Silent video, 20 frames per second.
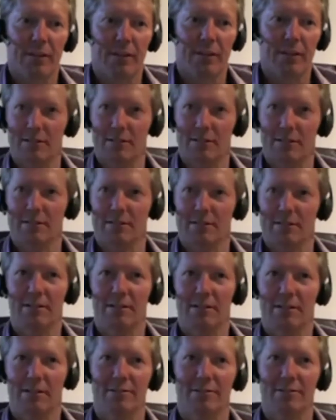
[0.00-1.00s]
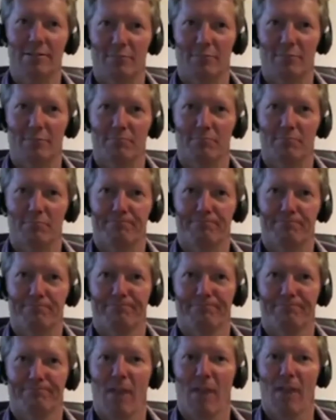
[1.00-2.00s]
public kind of
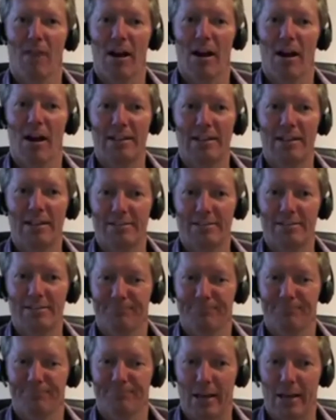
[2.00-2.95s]
mind.